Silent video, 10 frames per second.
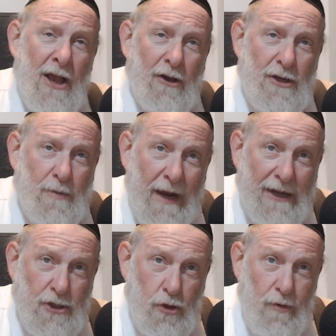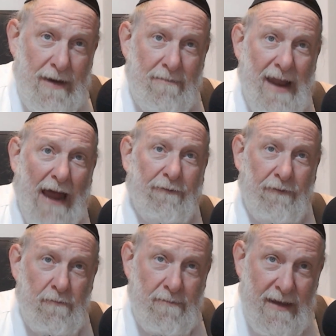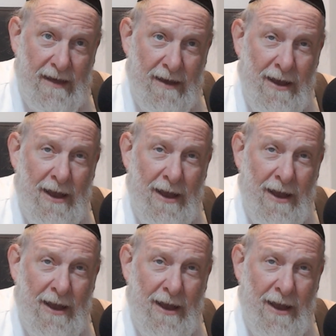Because when I dream not for me,